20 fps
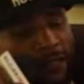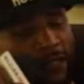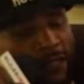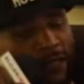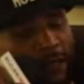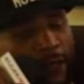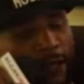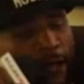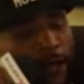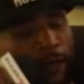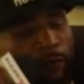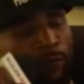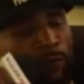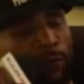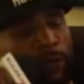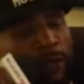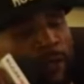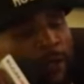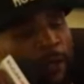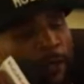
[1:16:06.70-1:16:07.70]
like I
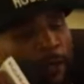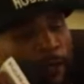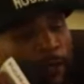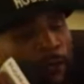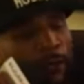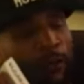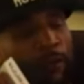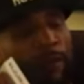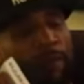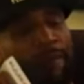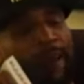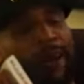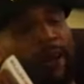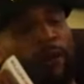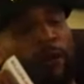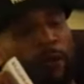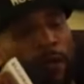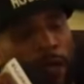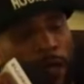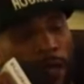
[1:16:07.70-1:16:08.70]
really learned
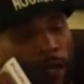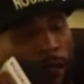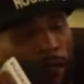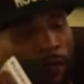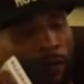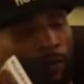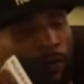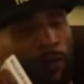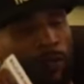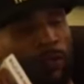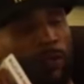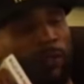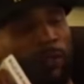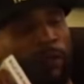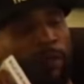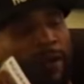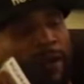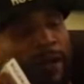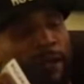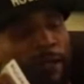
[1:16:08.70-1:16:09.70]
about and was
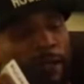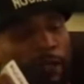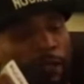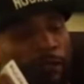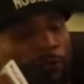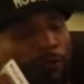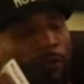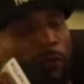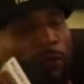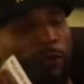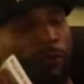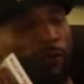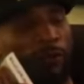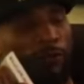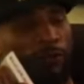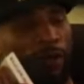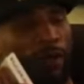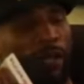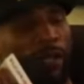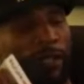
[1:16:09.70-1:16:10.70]
inspired to grow
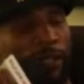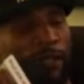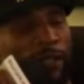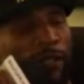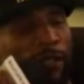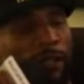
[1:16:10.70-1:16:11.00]
dreads